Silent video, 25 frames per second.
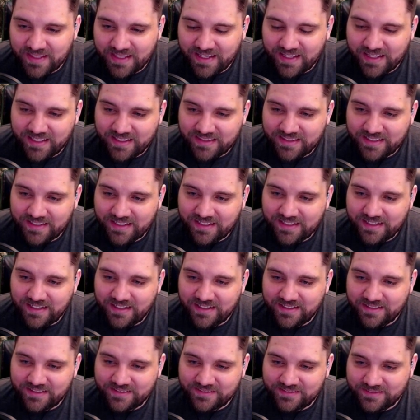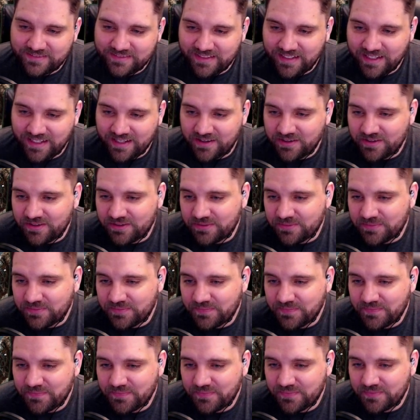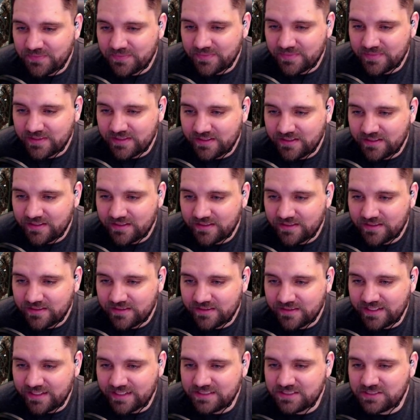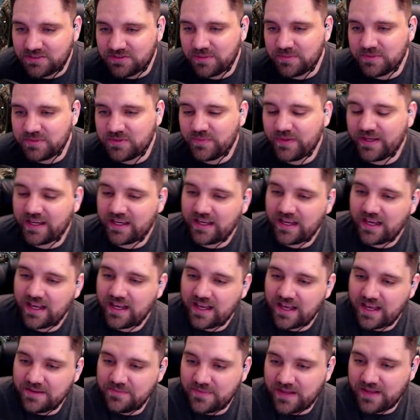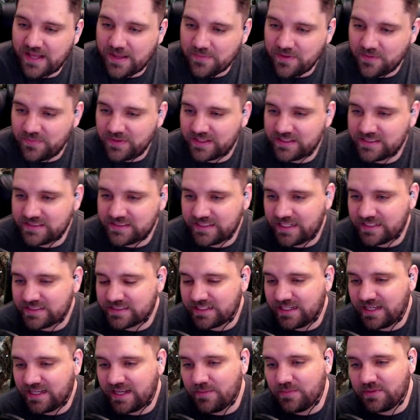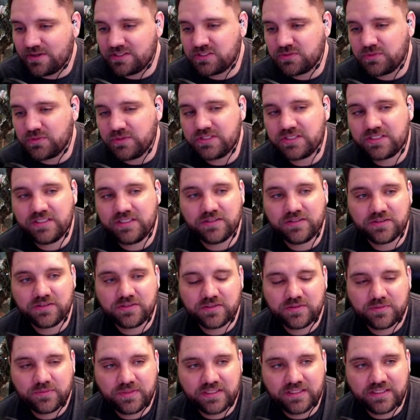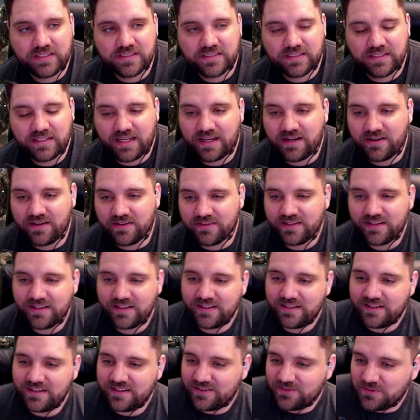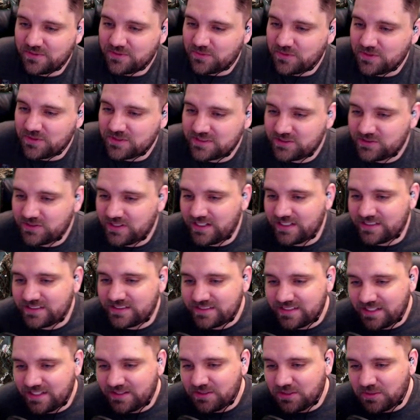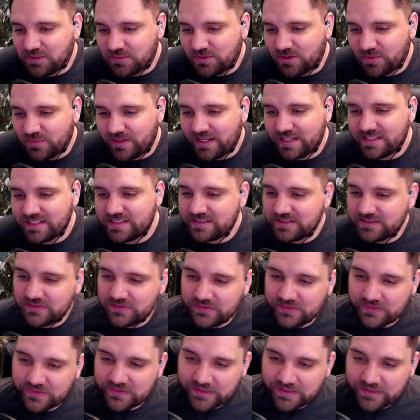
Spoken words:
Yeah, that kind of, I don't know. That streams back. I'm a big stats guy. I'm going to switch gears because we'll try to stay a little more positive.